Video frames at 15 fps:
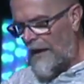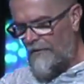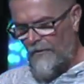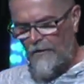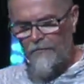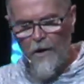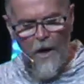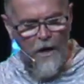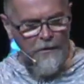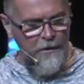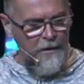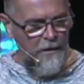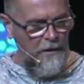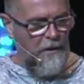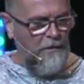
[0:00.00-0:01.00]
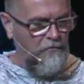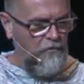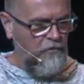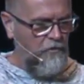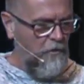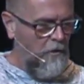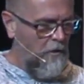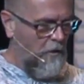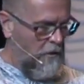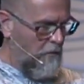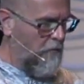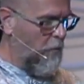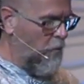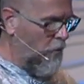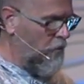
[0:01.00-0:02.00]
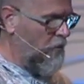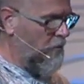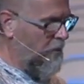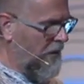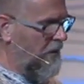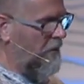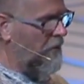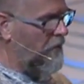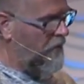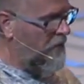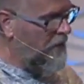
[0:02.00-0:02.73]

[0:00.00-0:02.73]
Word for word: as I've gone to each of the worship leaders